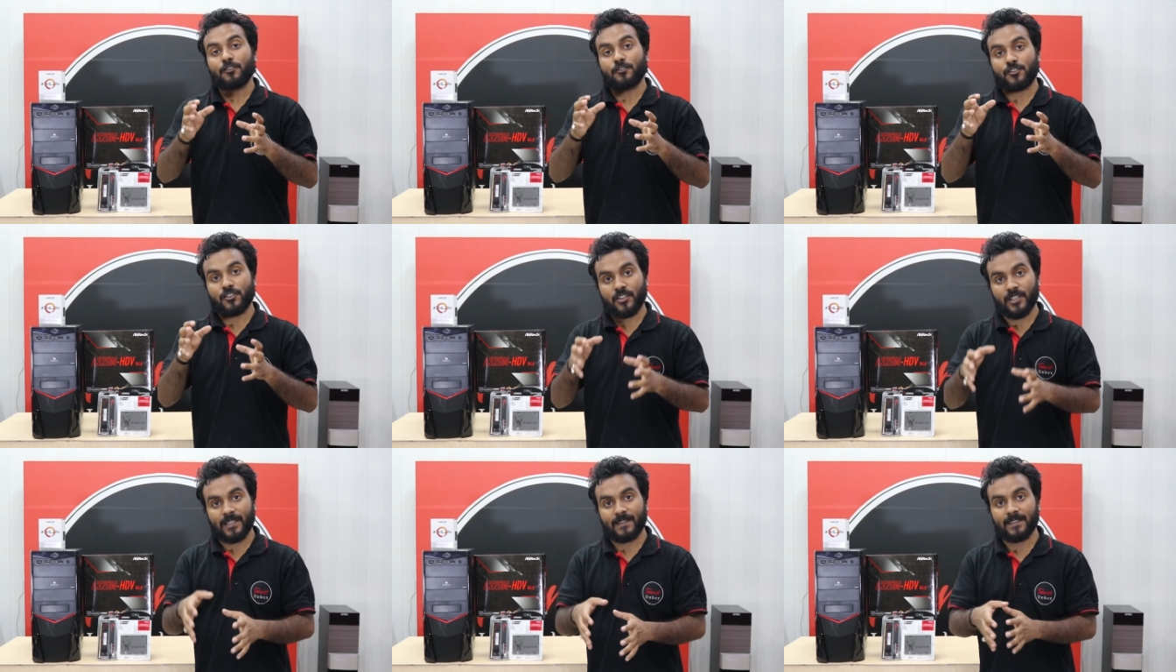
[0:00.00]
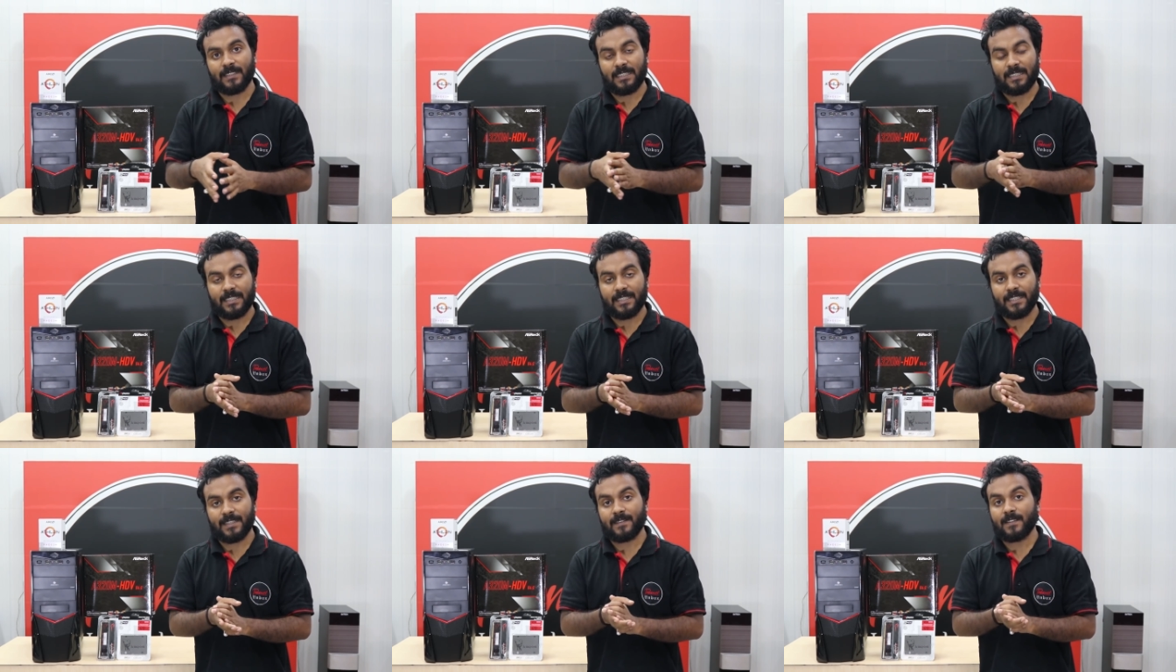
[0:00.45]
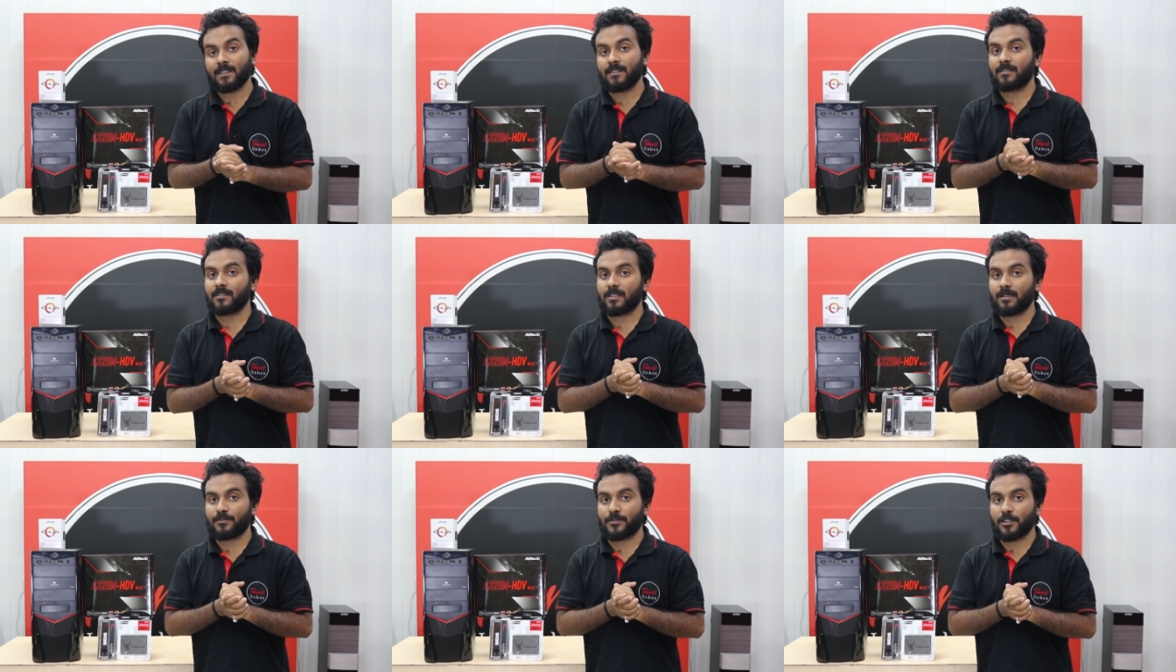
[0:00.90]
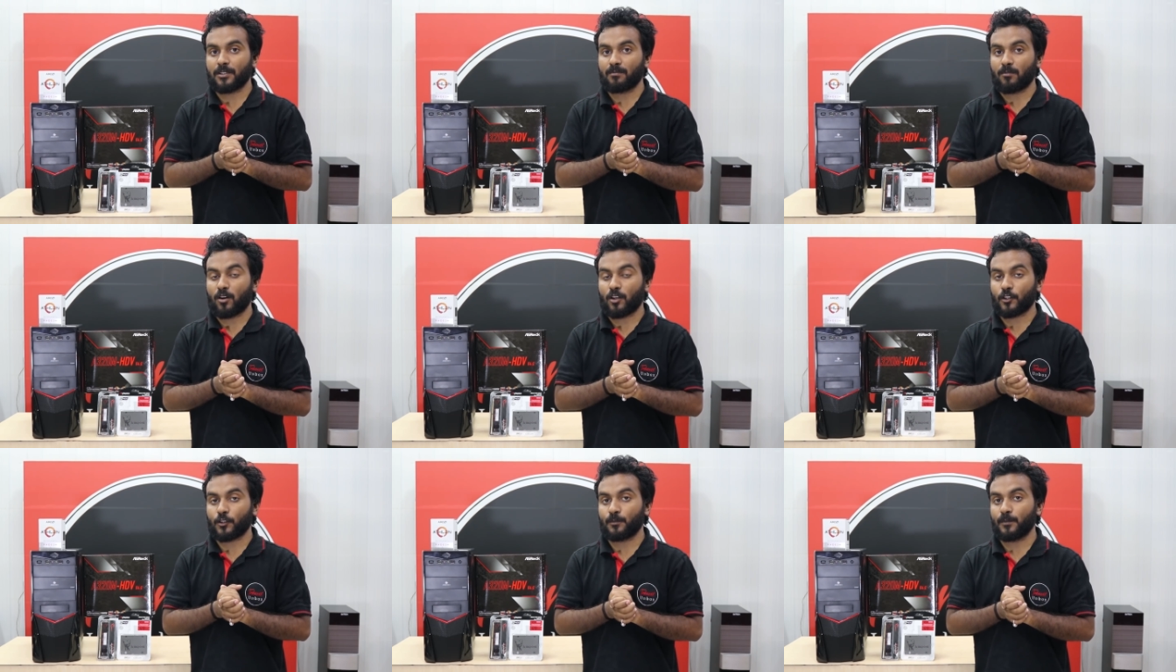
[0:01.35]
to check the link in the description
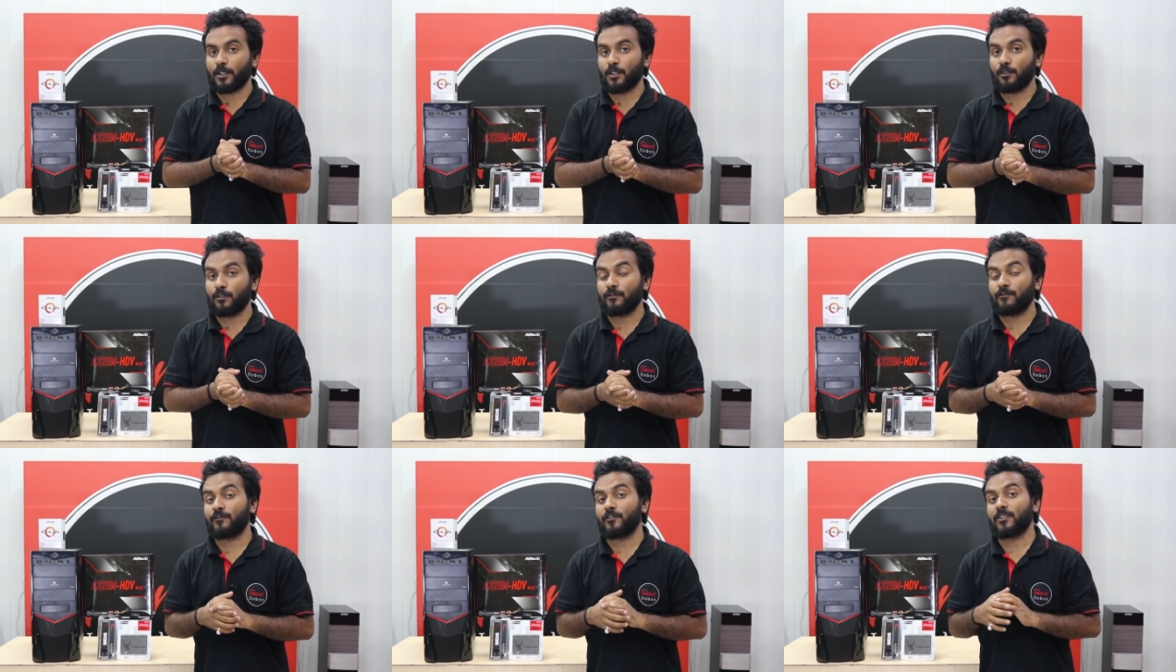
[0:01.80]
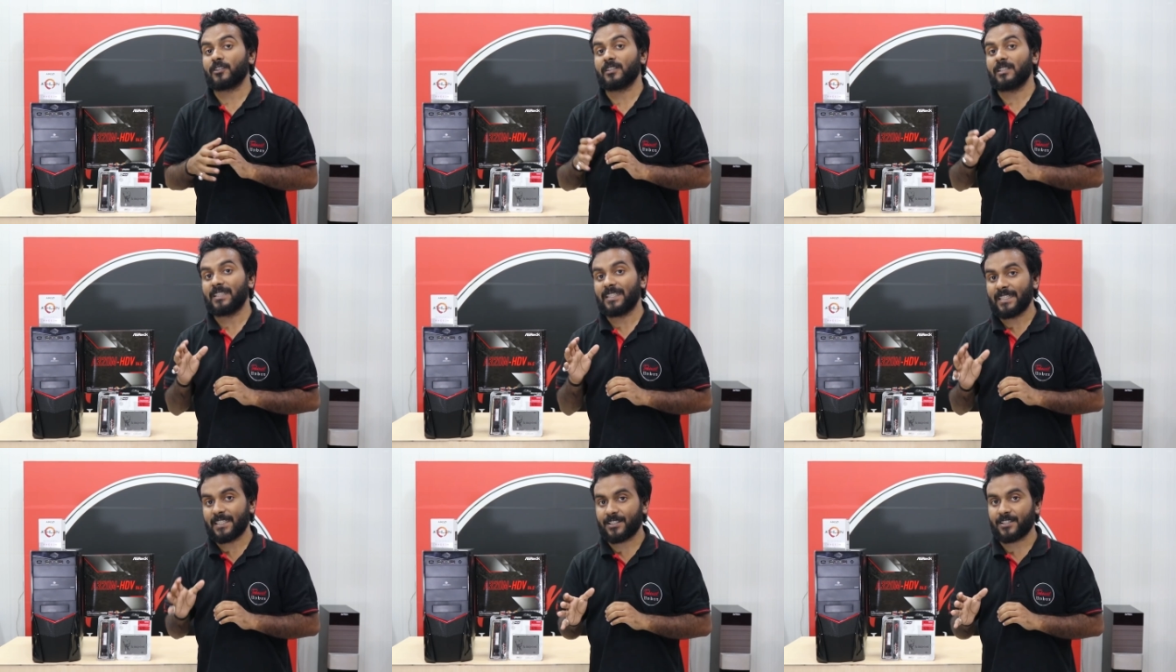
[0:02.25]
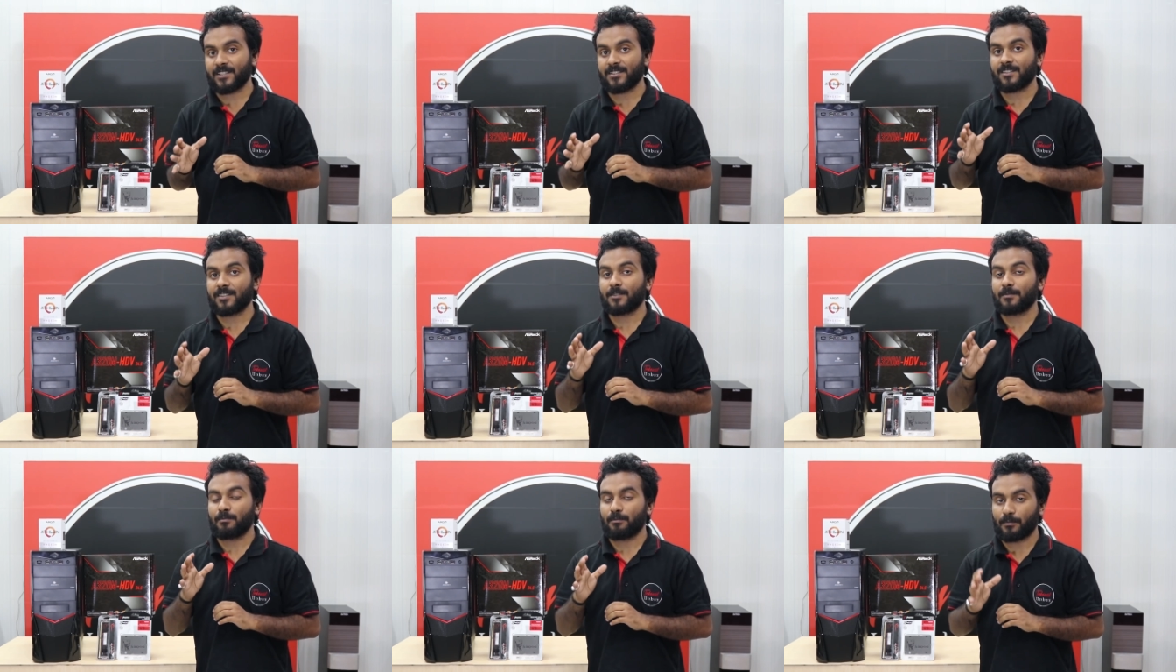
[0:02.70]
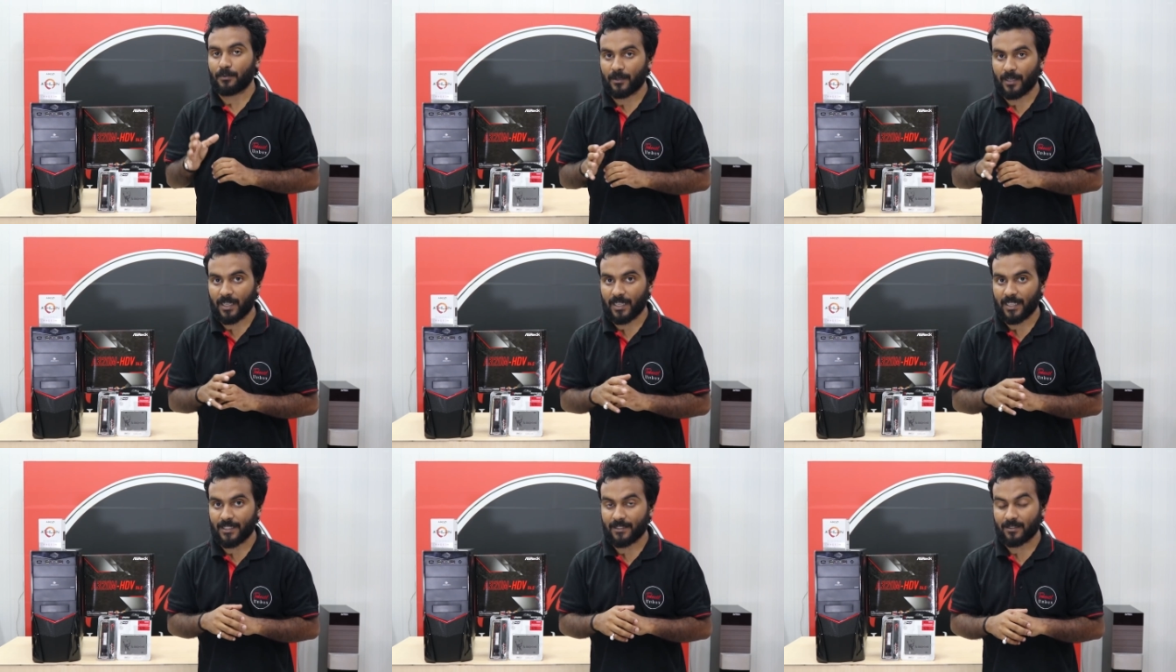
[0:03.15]
box below for the latest
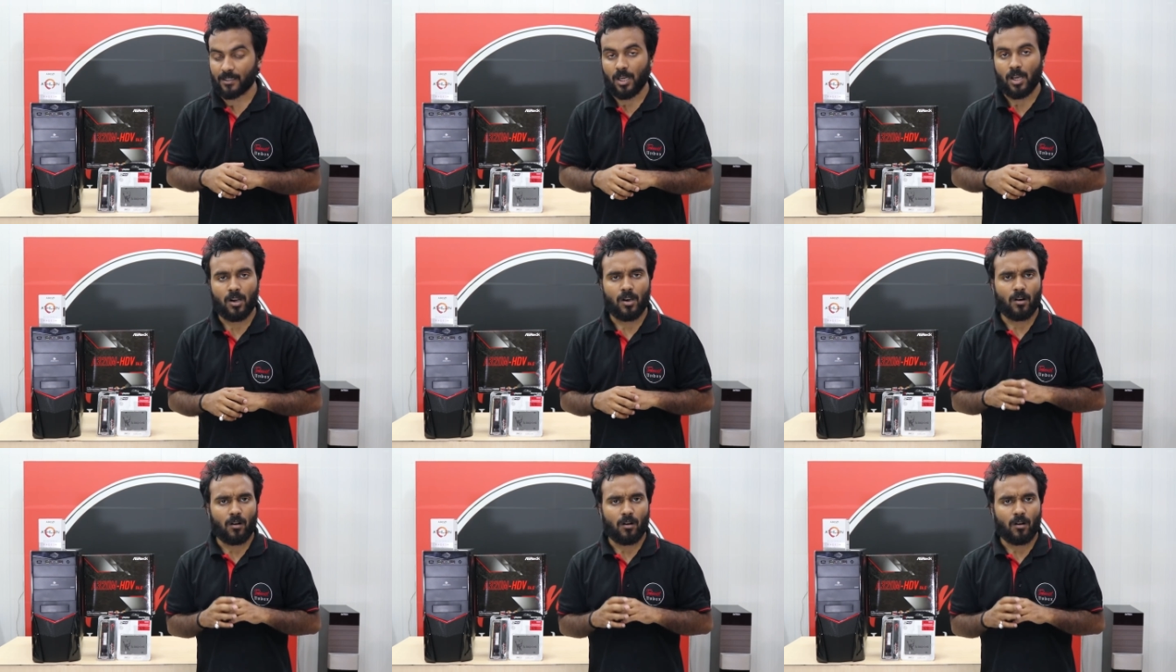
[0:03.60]
price.